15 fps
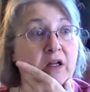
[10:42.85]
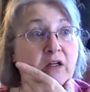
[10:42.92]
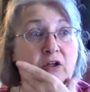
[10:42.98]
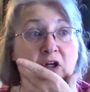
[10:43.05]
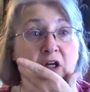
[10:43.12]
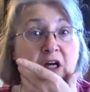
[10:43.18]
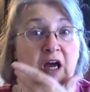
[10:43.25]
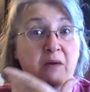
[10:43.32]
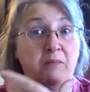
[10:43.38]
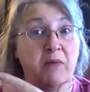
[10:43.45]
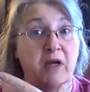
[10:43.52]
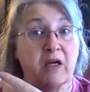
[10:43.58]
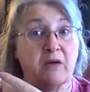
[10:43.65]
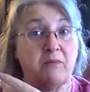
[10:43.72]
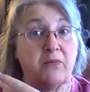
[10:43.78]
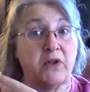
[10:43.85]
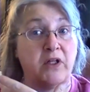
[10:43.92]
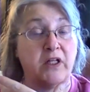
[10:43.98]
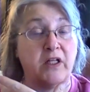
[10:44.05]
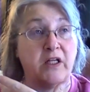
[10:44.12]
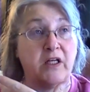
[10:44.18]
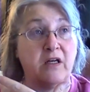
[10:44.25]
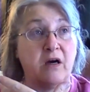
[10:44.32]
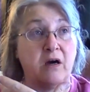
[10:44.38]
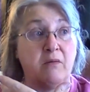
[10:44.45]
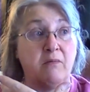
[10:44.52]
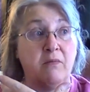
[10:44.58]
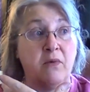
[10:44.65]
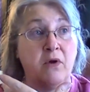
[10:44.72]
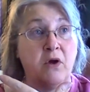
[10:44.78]
She kept me completely
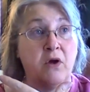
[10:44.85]
numb.